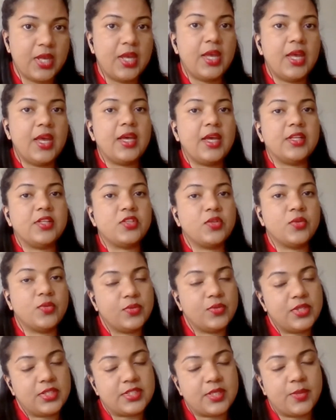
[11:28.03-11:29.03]
And so
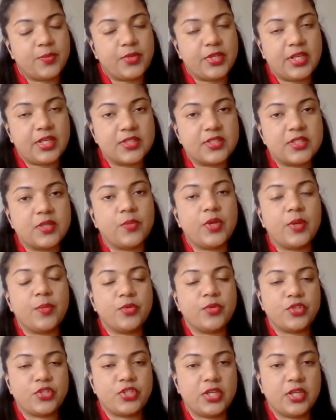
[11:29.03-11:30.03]
it's something else that we're
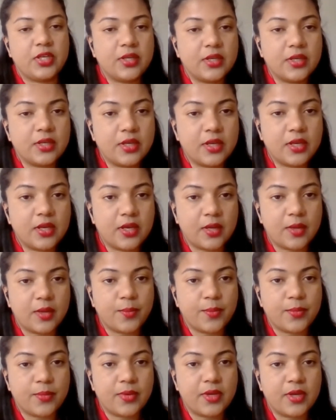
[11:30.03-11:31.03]
pushing.
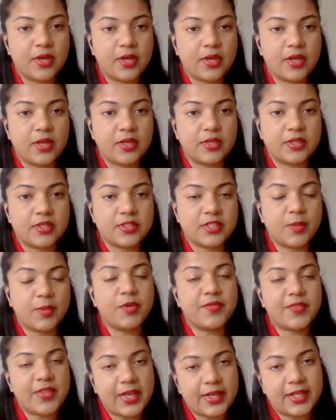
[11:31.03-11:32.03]
And some
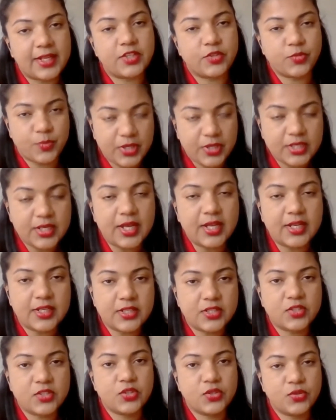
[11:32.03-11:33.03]
of that has been added
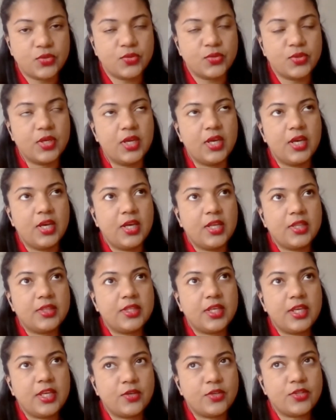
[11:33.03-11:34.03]
to the
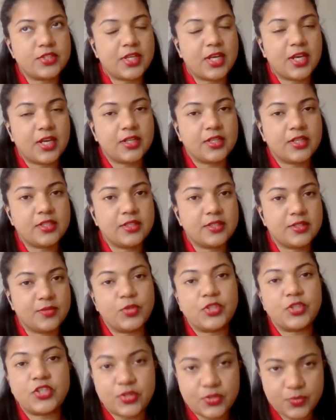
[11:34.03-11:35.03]
HEORES Act,
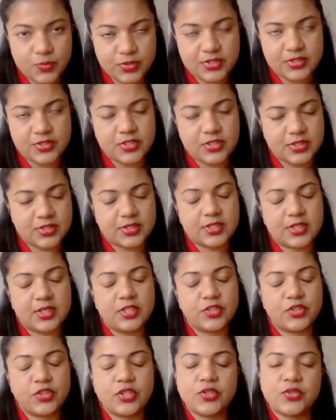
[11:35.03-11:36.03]
which was just
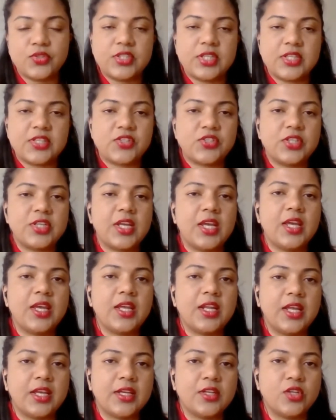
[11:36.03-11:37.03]
introduced yesterday,
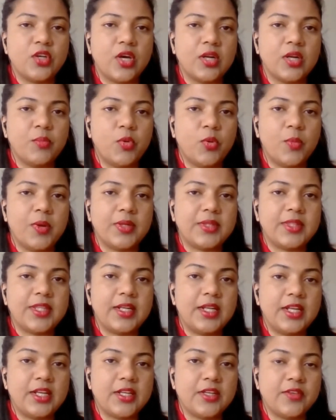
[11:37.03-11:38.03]
and I could talk more about that
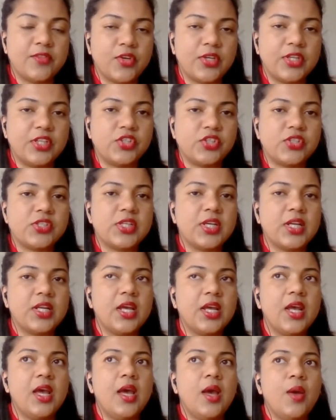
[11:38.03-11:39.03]
later if you're interested.
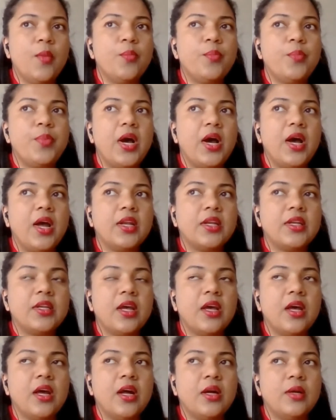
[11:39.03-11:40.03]
But
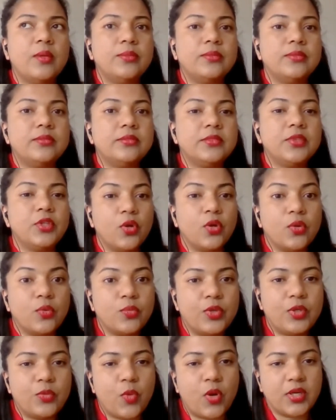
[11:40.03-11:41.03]

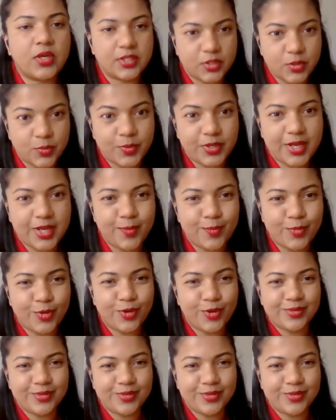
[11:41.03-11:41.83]
we want it to become law.